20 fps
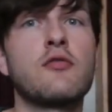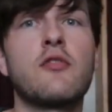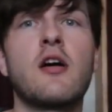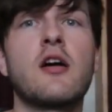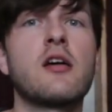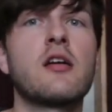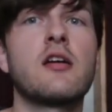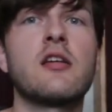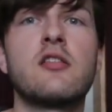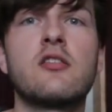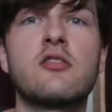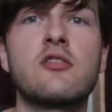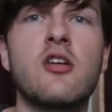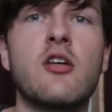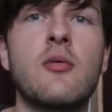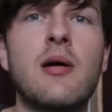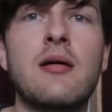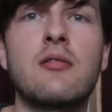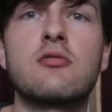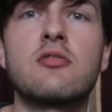funky,
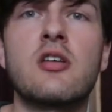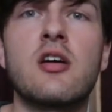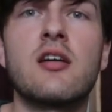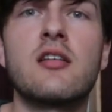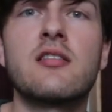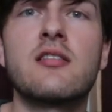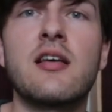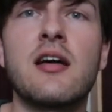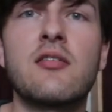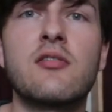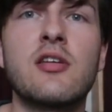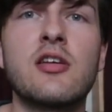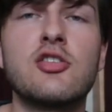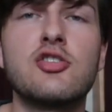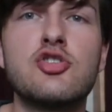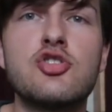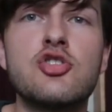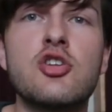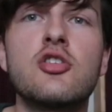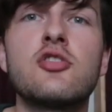so outside
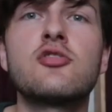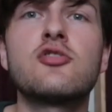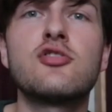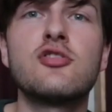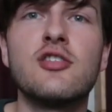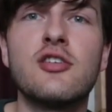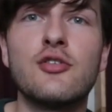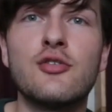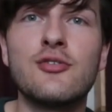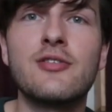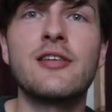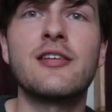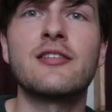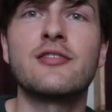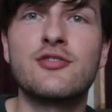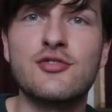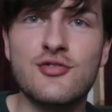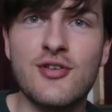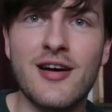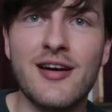sounding, just
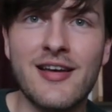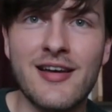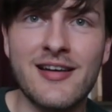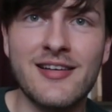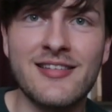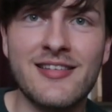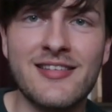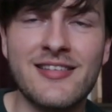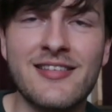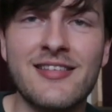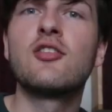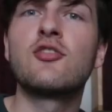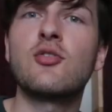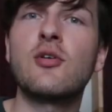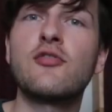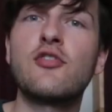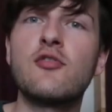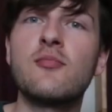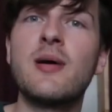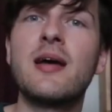using triads.
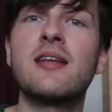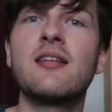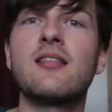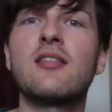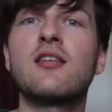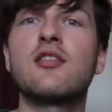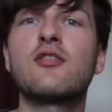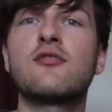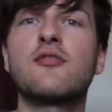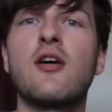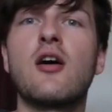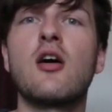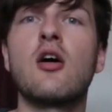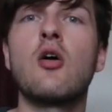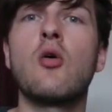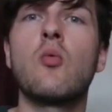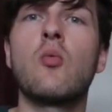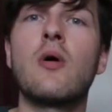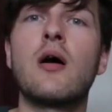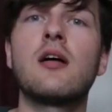So if you've made it this
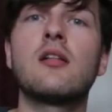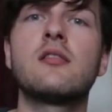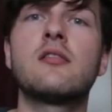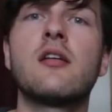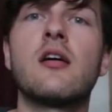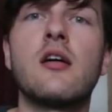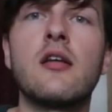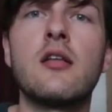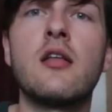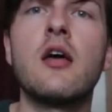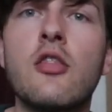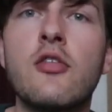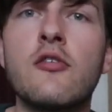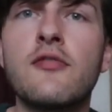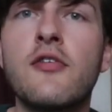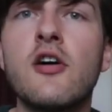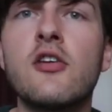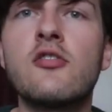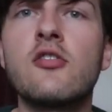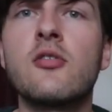far, well done. The
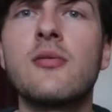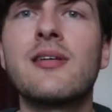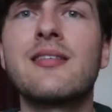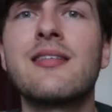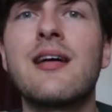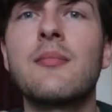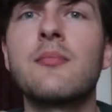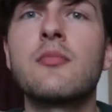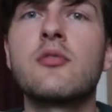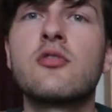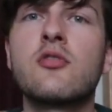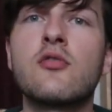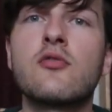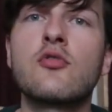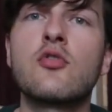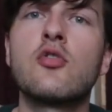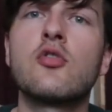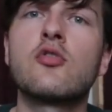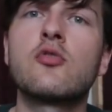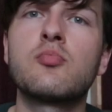first two examples,
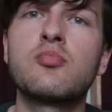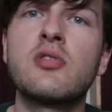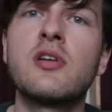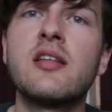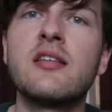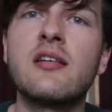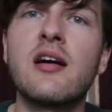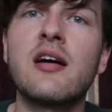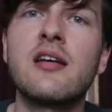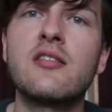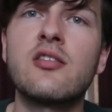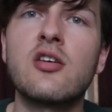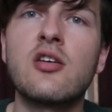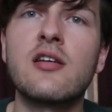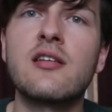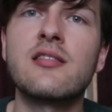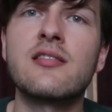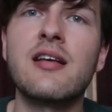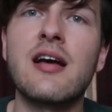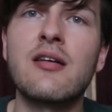of course, pretty
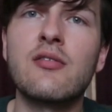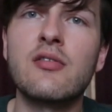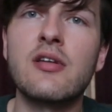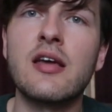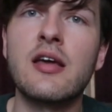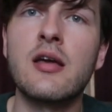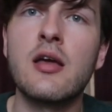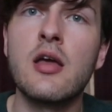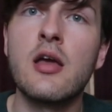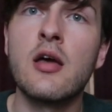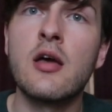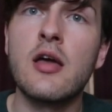diatonic sounding,